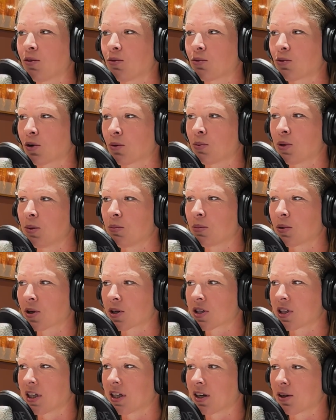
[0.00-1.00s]
for me
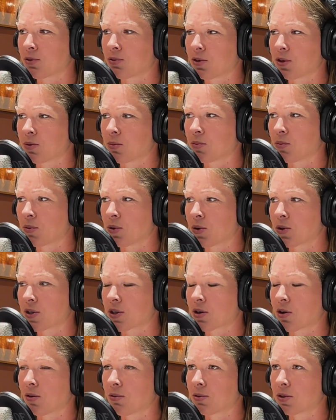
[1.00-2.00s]
personally, I feel
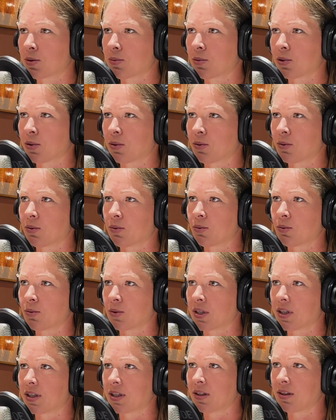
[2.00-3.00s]
most comfortable
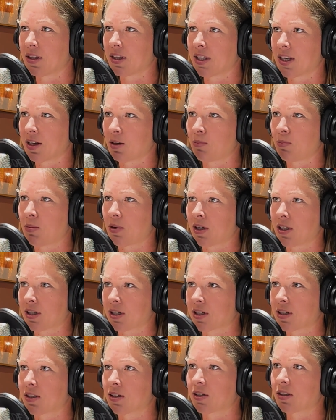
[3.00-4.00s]
with that
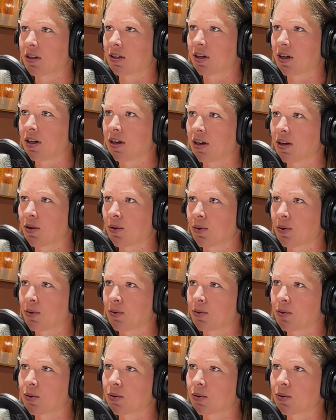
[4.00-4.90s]
part in it all.